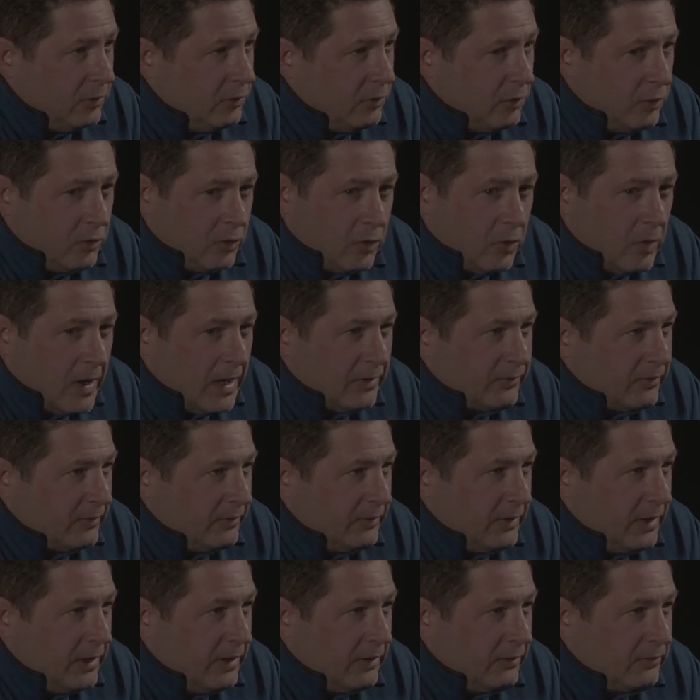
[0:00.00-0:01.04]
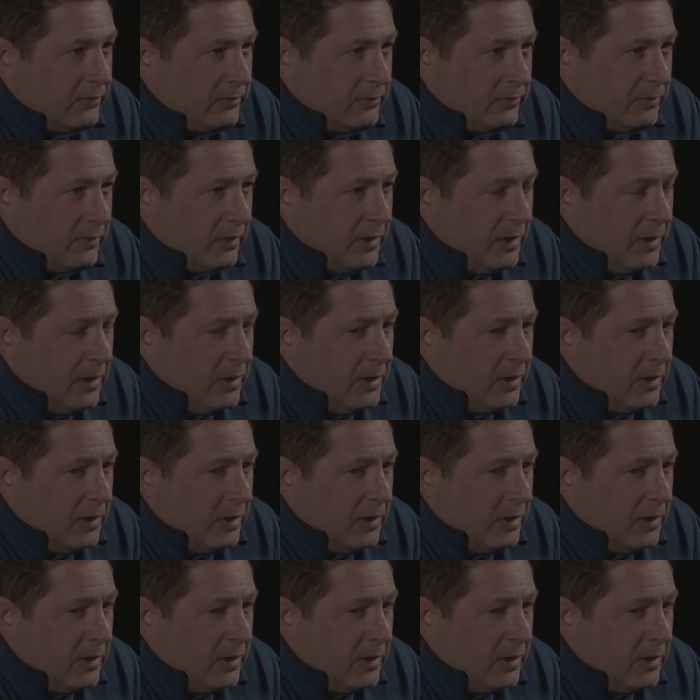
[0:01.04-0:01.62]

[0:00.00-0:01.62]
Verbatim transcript: you know, go out to lakes.